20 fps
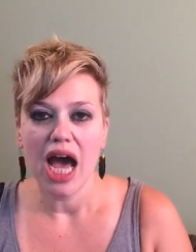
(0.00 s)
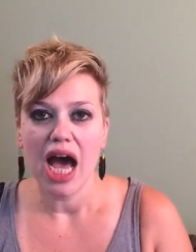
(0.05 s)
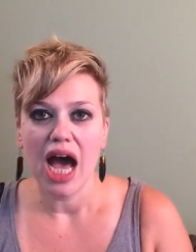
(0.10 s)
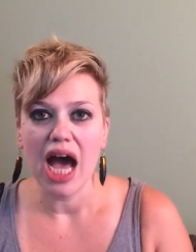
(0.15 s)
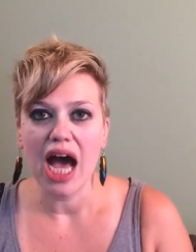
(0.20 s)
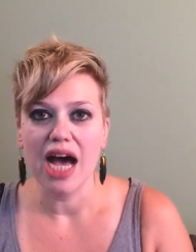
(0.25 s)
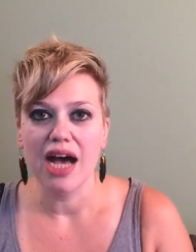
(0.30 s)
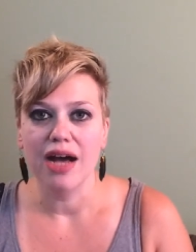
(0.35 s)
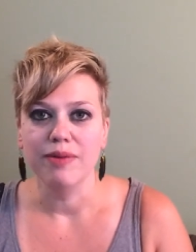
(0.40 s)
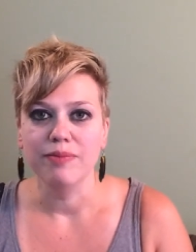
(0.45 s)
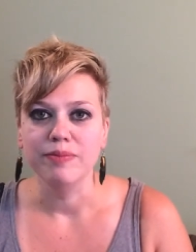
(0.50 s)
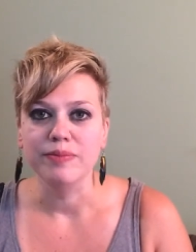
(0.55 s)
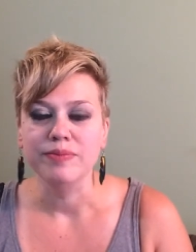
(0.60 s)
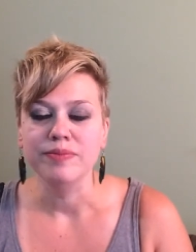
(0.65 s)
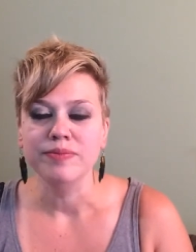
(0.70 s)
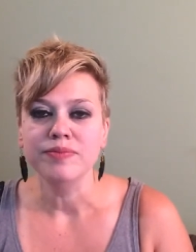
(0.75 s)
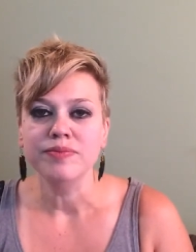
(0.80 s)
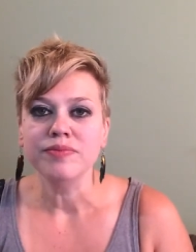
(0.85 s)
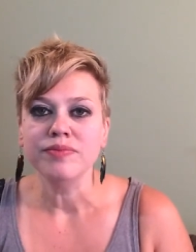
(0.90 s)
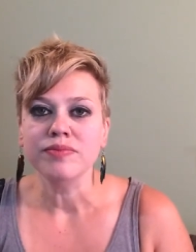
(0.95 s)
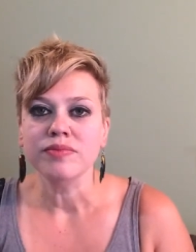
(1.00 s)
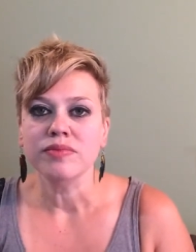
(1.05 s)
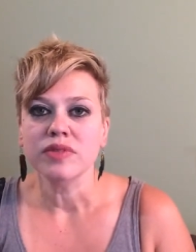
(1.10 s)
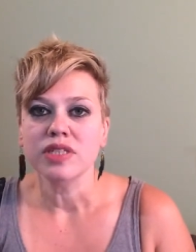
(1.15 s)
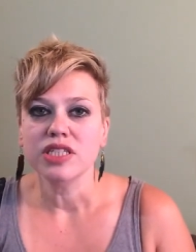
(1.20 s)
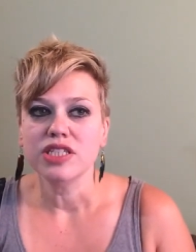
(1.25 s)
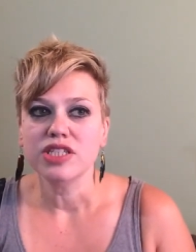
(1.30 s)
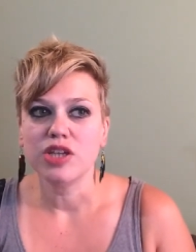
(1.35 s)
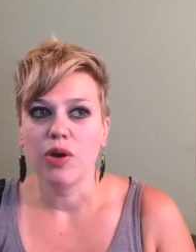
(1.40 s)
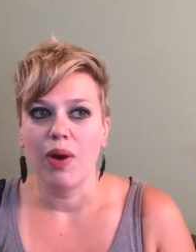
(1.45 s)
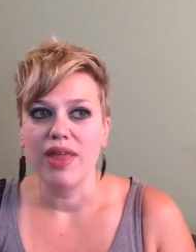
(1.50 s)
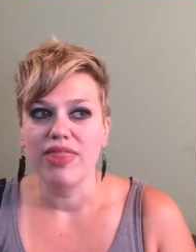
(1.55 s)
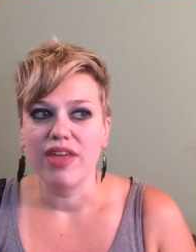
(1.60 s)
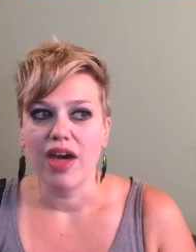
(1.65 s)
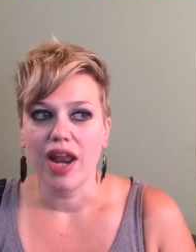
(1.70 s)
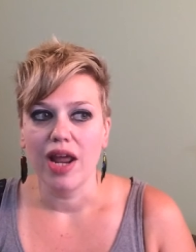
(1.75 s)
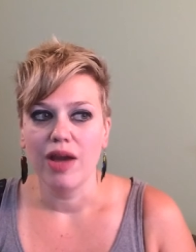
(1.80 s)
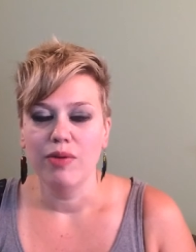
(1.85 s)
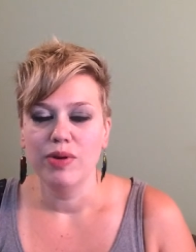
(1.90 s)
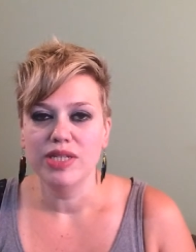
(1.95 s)
Um, so I
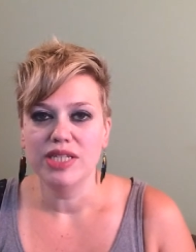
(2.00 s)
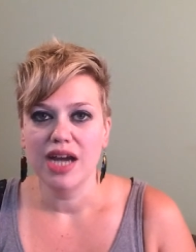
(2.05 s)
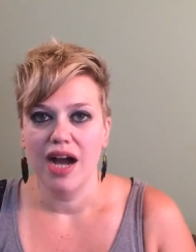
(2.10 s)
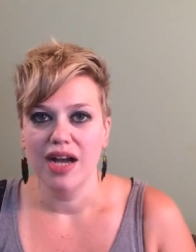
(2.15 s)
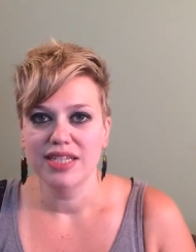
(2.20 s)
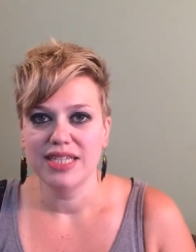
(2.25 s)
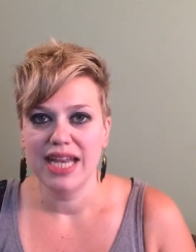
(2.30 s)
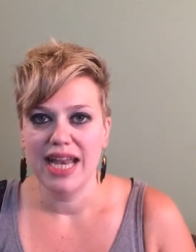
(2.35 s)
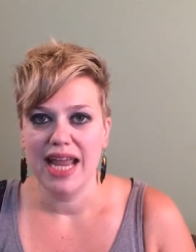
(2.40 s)
thought I would talk